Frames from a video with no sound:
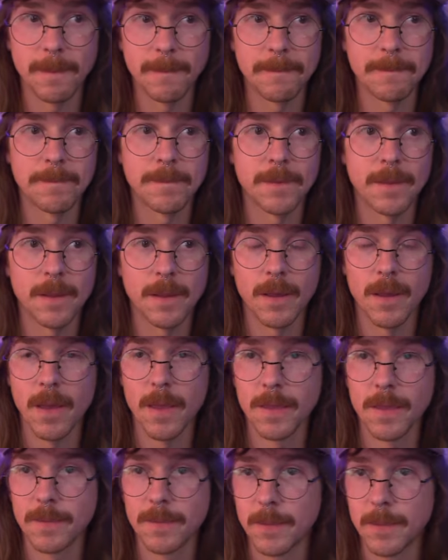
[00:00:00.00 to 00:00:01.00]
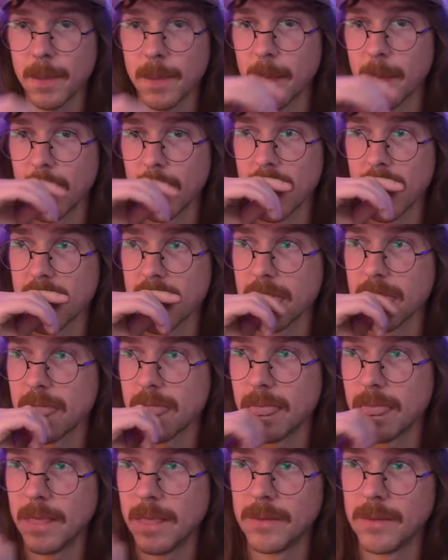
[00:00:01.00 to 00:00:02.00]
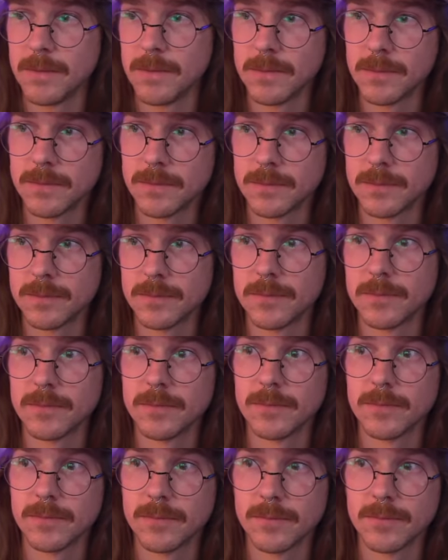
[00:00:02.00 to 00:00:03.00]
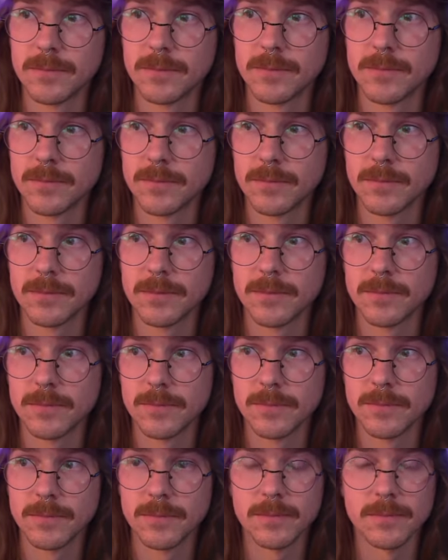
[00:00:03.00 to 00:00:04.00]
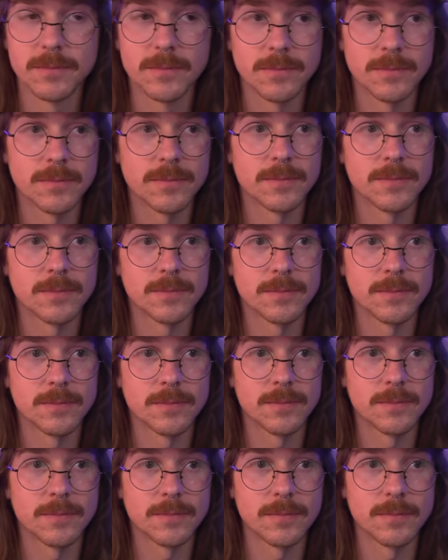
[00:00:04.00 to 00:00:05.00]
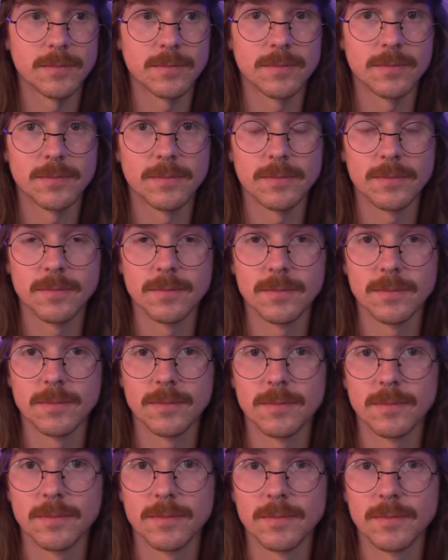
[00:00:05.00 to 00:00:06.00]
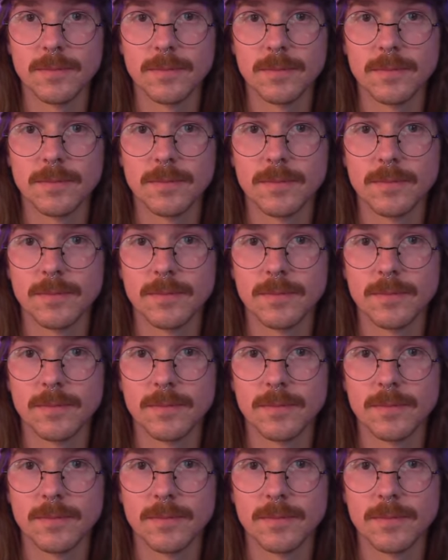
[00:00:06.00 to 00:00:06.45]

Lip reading: The person shown says nothing.